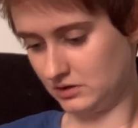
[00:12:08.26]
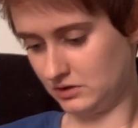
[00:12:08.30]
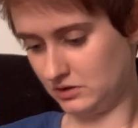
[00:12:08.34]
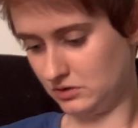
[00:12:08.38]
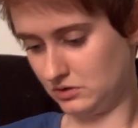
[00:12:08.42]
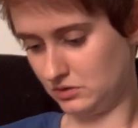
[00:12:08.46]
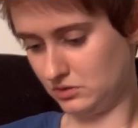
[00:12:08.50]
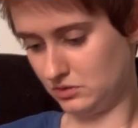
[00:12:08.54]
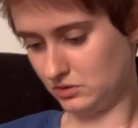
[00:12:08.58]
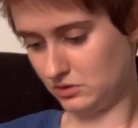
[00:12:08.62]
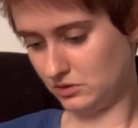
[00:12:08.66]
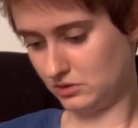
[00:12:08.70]

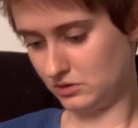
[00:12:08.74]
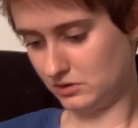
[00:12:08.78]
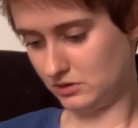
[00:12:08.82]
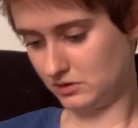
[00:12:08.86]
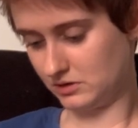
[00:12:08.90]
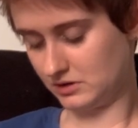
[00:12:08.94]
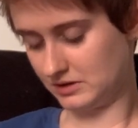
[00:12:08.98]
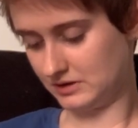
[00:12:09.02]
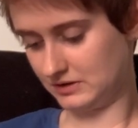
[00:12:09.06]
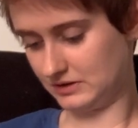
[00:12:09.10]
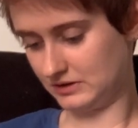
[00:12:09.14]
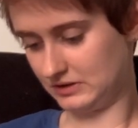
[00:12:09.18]

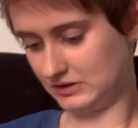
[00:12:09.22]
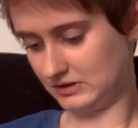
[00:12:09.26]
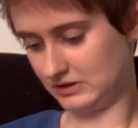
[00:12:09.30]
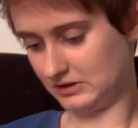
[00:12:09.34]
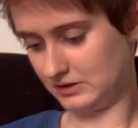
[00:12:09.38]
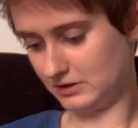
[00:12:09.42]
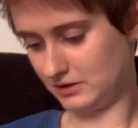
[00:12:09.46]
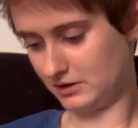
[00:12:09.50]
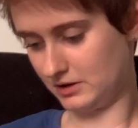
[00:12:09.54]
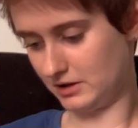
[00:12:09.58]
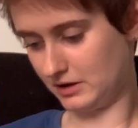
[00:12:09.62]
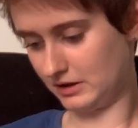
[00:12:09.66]
you'll
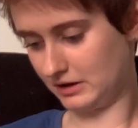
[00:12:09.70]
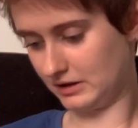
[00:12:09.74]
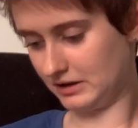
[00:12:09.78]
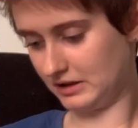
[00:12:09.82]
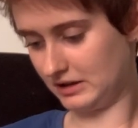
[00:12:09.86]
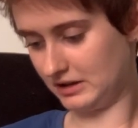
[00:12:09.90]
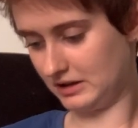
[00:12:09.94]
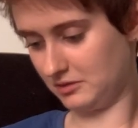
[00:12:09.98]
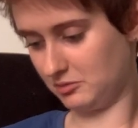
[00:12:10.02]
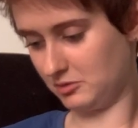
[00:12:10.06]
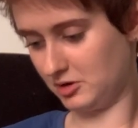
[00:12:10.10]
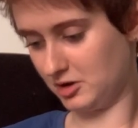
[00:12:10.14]
consider
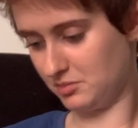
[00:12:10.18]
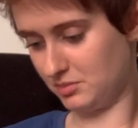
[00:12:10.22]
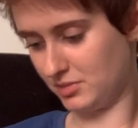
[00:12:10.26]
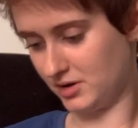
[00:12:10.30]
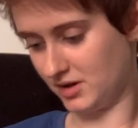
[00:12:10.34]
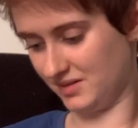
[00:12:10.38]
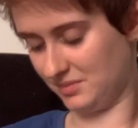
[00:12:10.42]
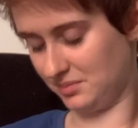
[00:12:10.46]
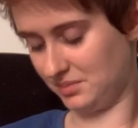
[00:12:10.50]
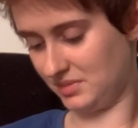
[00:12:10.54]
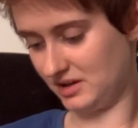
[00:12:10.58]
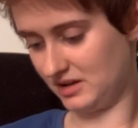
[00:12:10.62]
getting me a
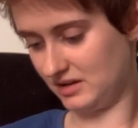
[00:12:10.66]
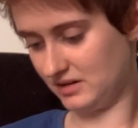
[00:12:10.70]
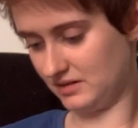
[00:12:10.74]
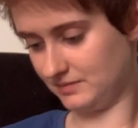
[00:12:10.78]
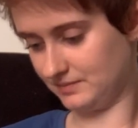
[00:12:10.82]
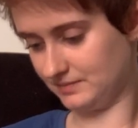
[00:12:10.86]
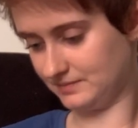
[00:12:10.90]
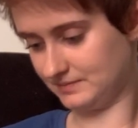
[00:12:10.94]
puppy.